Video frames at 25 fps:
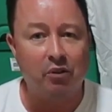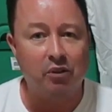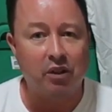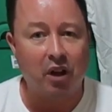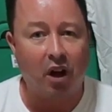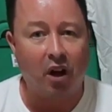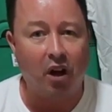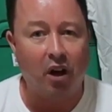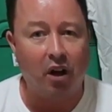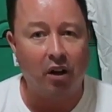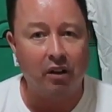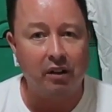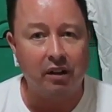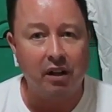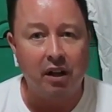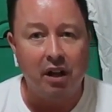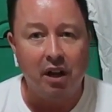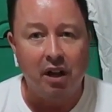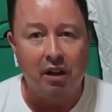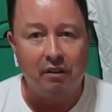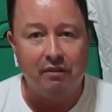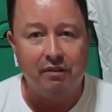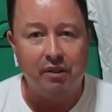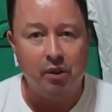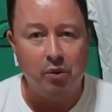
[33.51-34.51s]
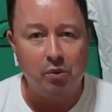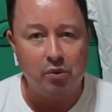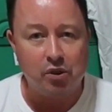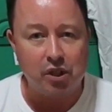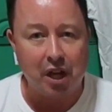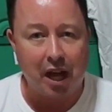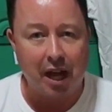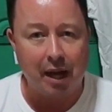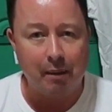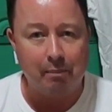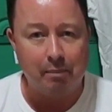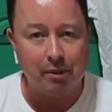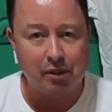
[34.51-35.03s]
out on
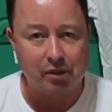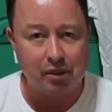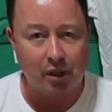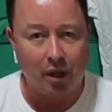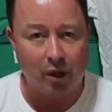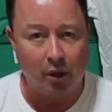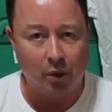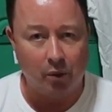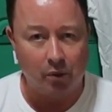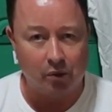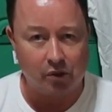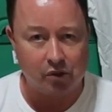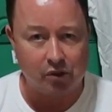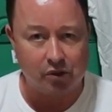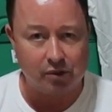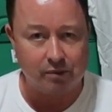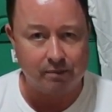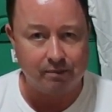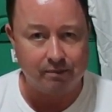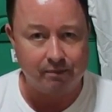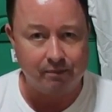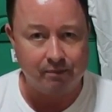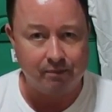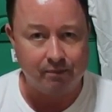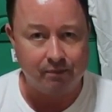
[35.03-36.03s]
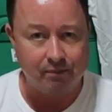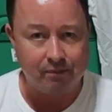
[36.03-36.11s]
future episodes.